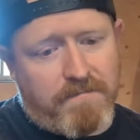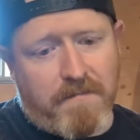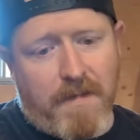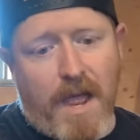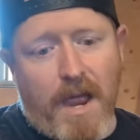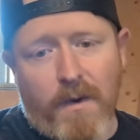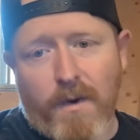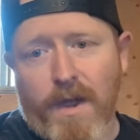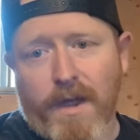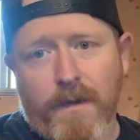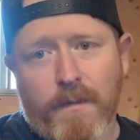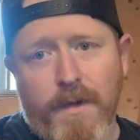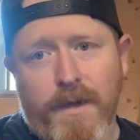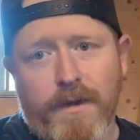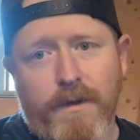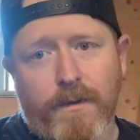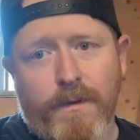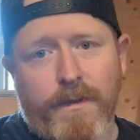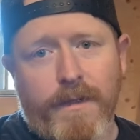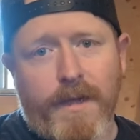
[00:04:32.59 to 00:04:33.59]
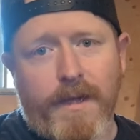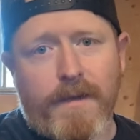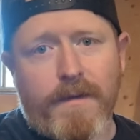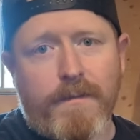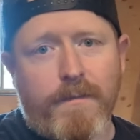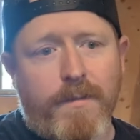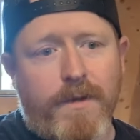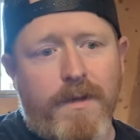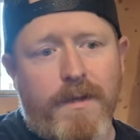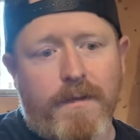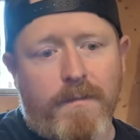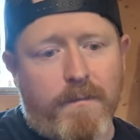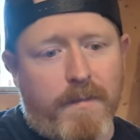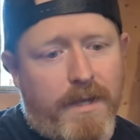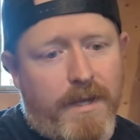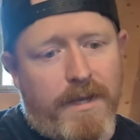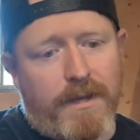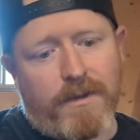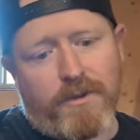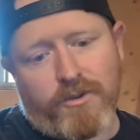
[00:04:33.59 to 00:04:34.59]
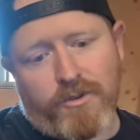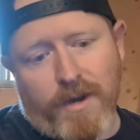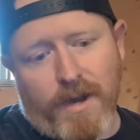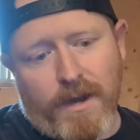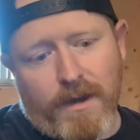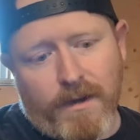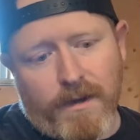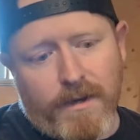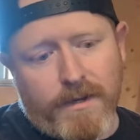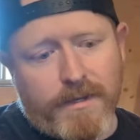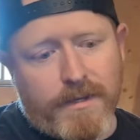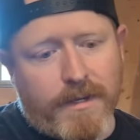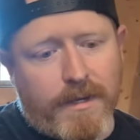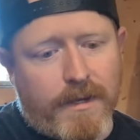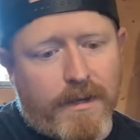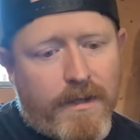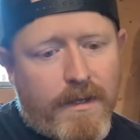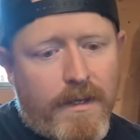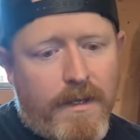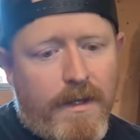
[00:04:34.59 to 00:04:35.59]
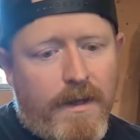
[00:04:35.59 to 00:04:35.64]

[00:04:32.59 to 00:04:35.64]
I recommend doing that. But me, drag racing,